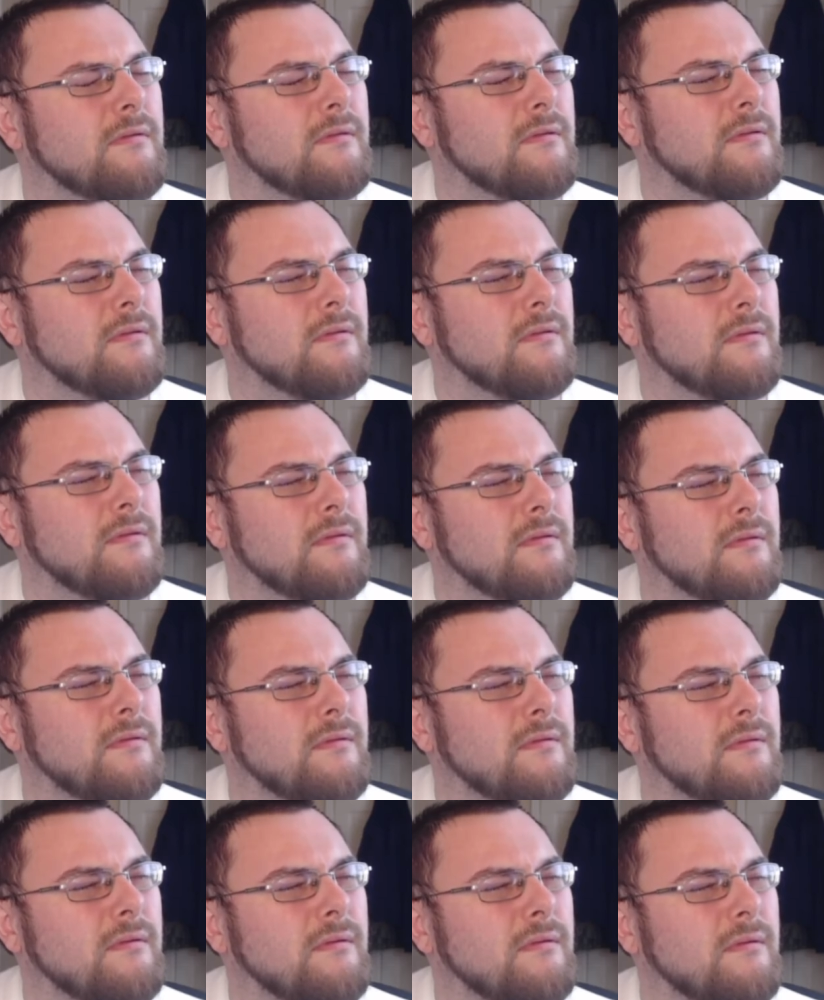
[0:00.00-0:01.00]

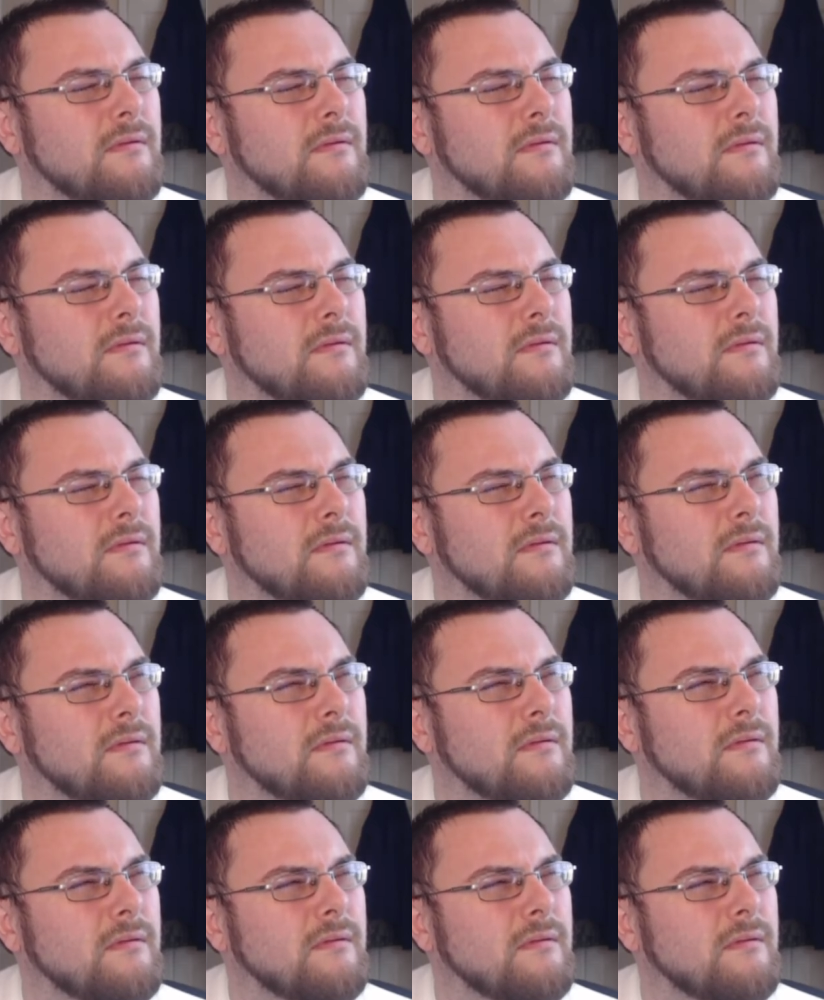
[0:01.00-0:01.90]
Nobody speaks.